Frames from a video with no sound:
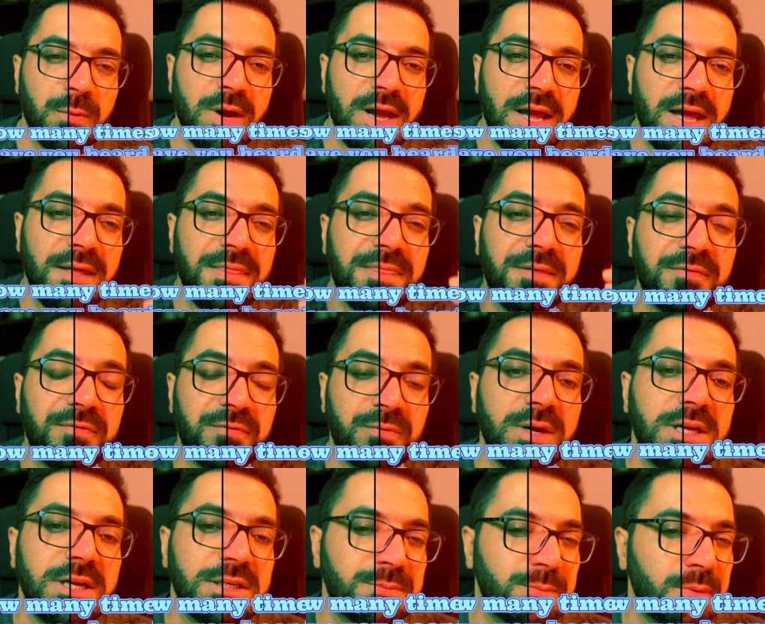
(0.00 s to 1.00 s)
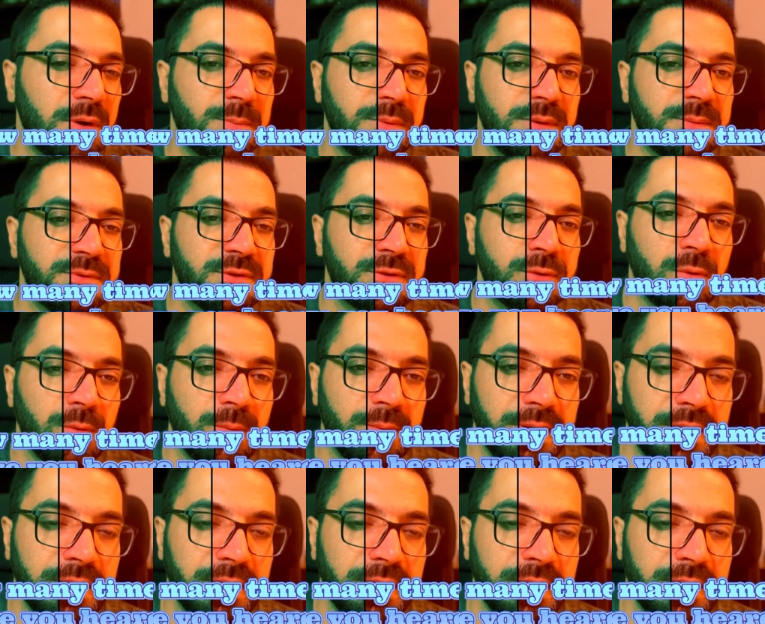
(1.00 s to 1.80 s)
heard the phrase problem solving